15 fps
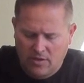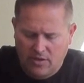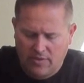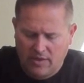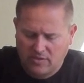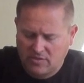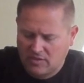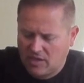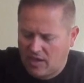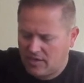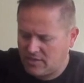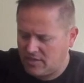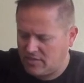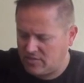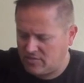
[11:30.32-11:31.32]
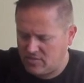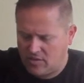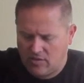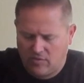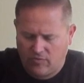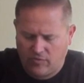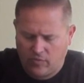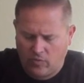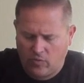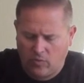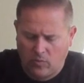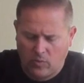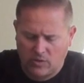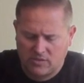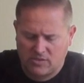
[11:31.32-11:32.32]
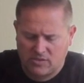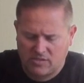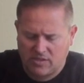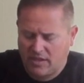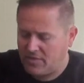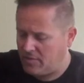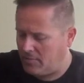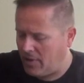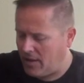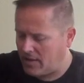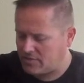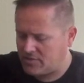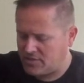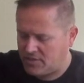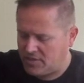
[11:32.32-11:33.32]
And that's the contents of what's inside the box